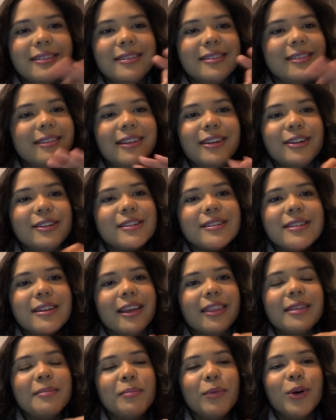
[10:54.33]
there's
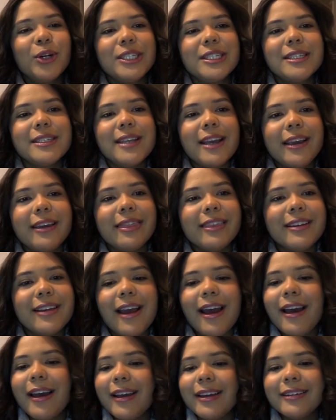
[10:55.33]
nothing more to say to
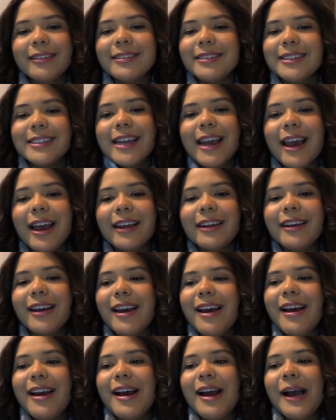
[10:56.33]
that, to that.
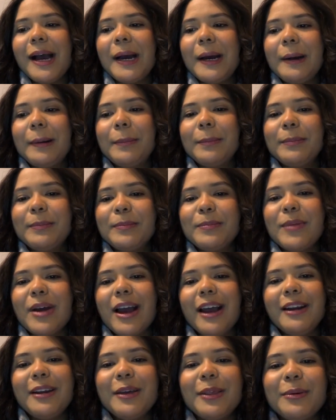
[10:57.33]
Um,
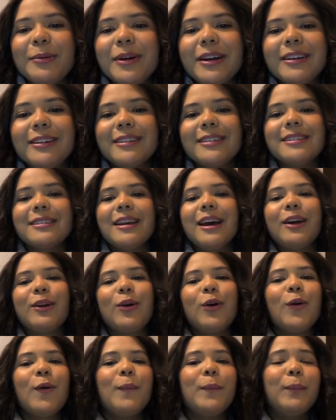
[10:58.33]
another one is
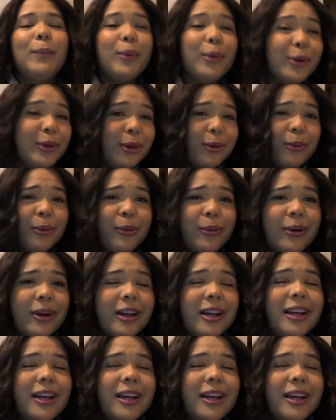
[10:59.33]
arroz con pollo